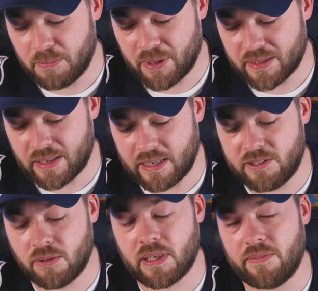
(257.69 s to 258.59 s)
But I
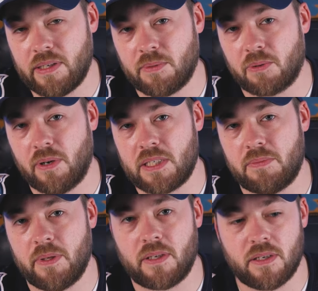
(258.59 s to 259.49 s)
don't have any regrets,
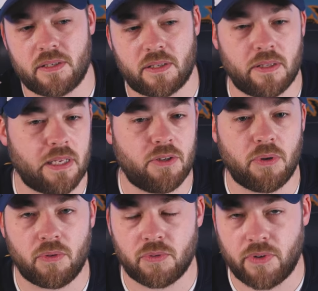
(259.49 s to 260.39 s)
because they do
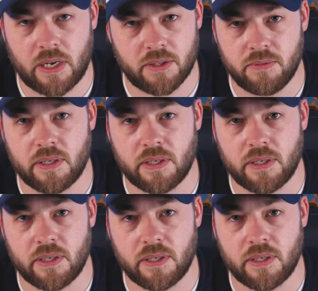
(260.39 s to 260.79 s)
hold their value,